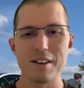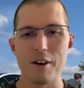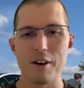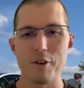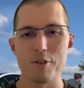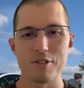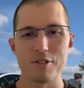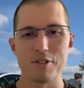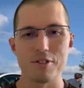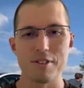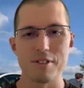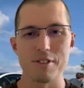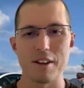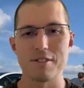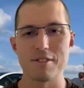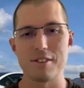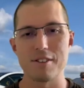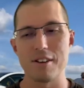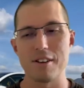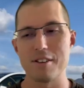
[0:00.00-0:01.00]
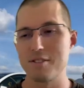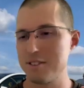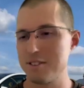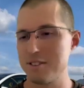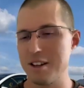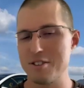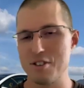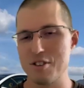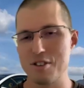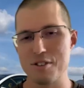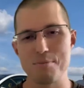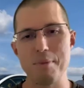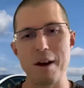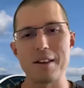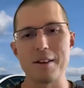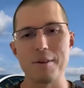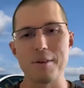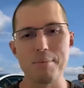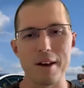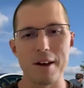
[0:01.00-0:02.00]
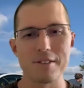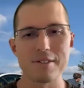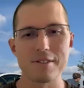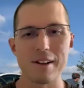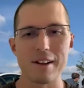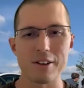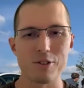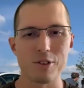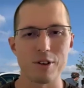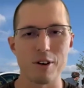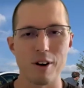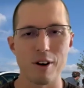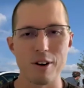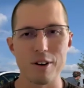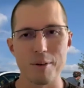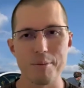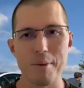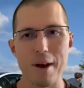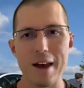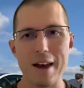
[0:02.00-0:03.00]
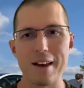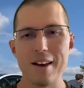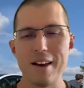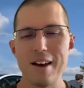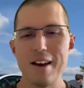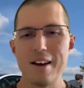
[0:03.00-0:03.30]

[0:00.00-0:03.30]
That was, they said just make the best electric car you can make.